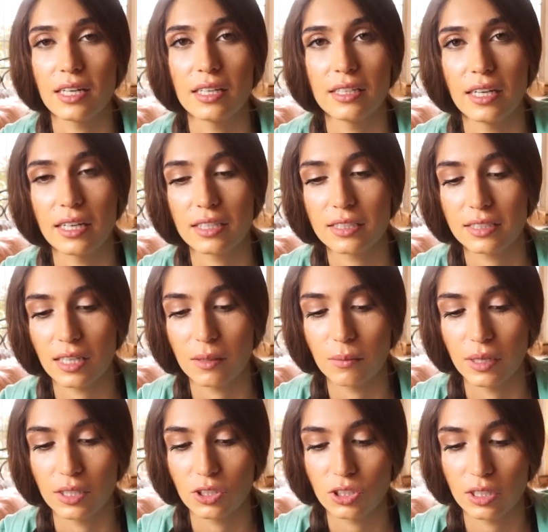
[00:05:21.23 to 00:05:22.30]
that next
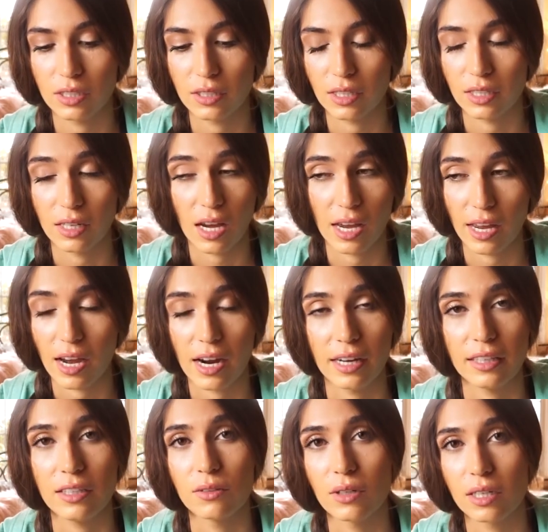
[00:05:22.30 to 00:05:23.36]
dimension, then I
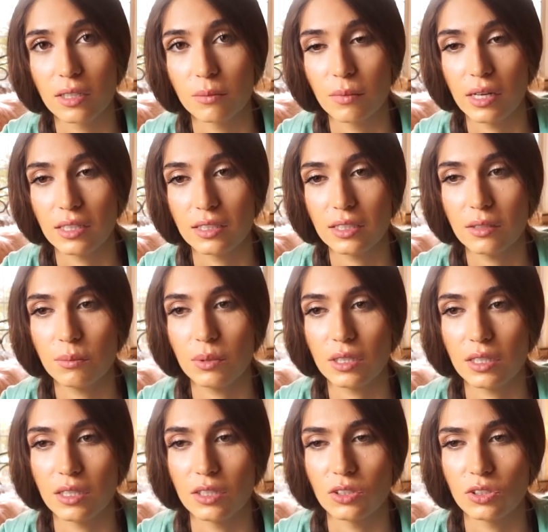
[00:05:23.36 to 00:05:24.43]
highly recommend it
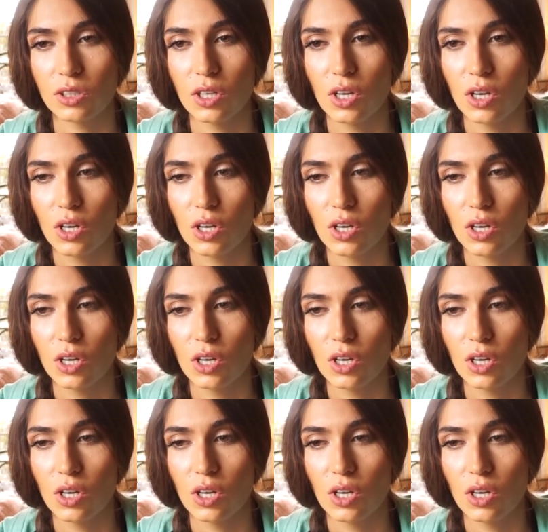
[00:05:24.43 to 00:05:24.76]
because